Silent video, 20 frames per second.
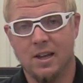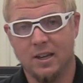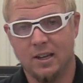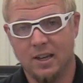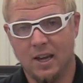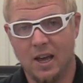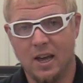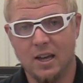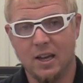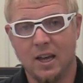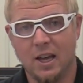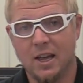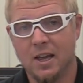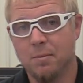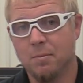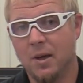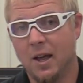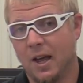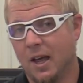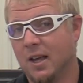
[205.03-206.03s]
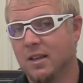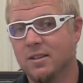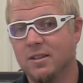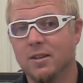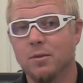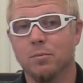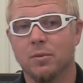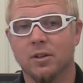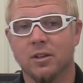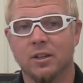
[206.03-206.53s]
K-Cam has the
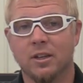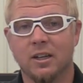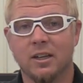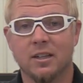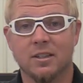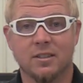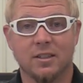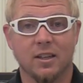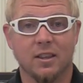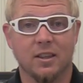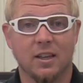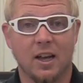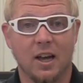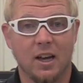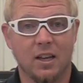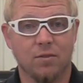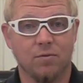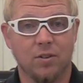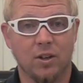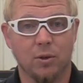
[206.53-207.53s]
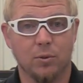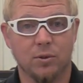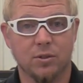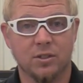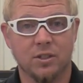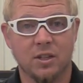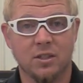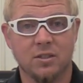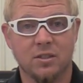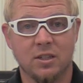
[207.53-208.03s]
ability to set the height follower
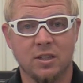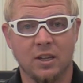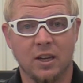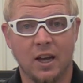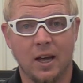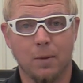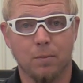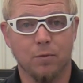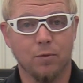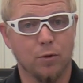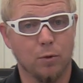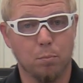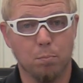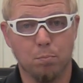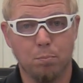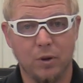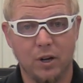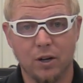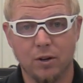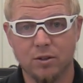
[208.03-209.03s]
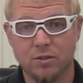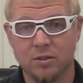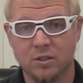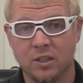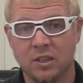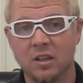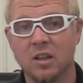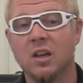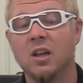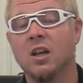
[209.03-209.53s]
sensing gap for
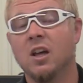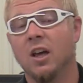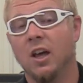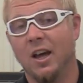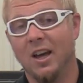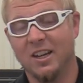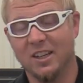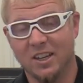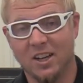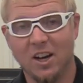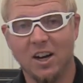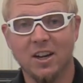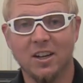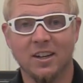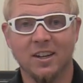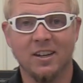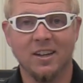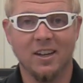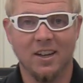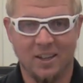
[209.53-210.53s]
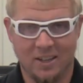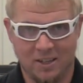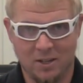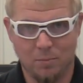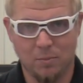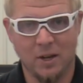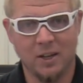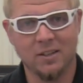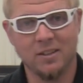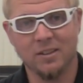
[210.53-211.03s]
piercing and cutting
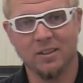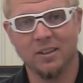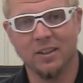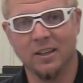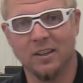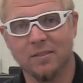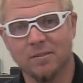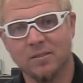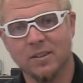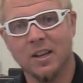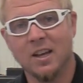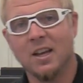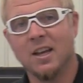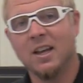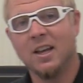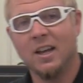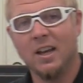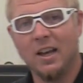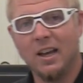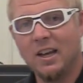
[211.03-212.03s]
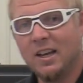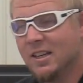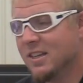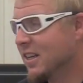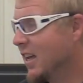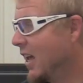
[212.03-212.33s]
independently. In